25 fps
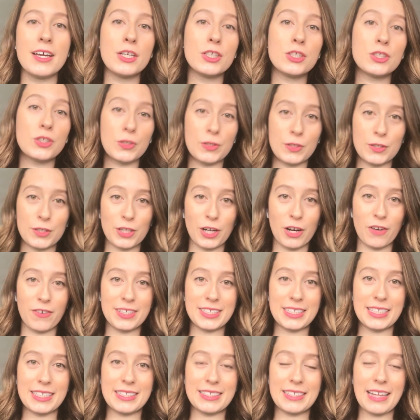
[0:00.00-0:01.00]
student
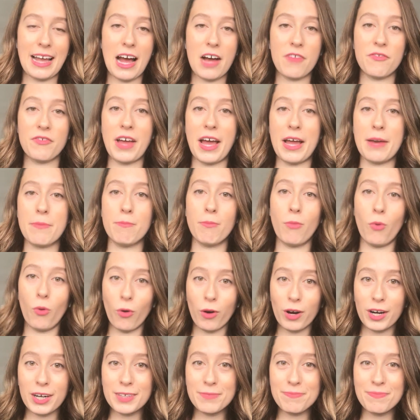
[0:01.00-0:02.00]
services staff, and
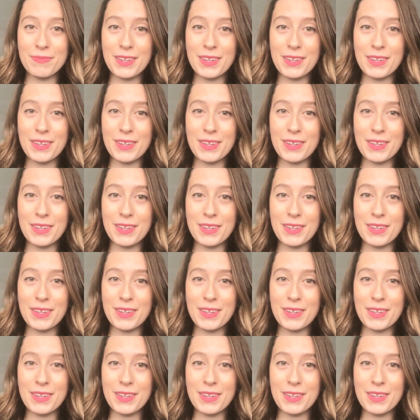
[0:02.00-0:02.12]
more,